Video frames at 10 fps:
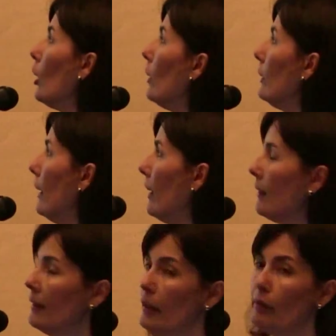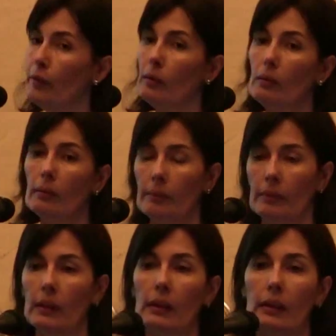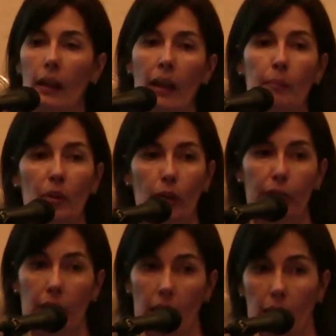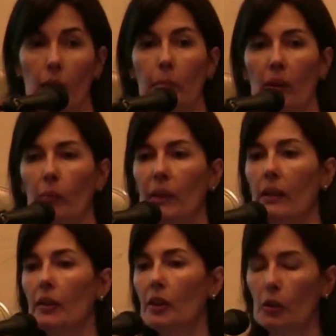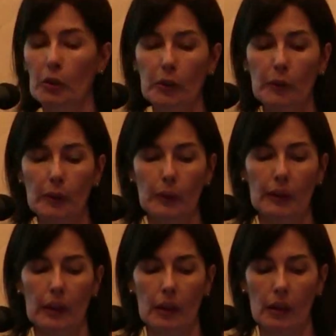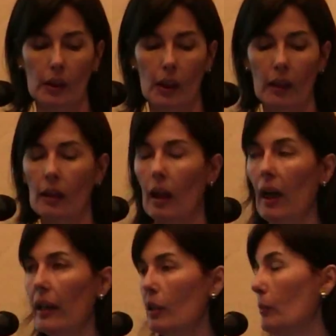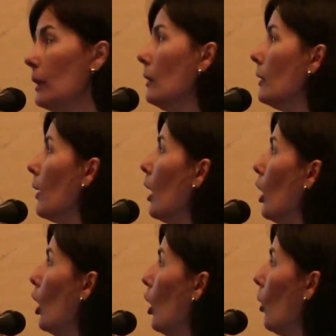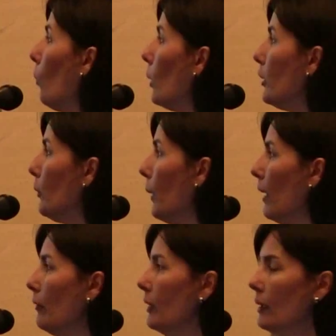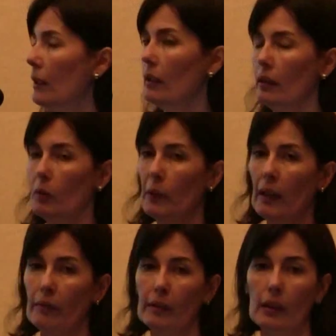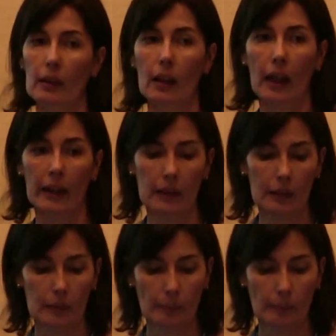There are several types of aberrometers. You use a Schack-Hartmann. What you have is we have a light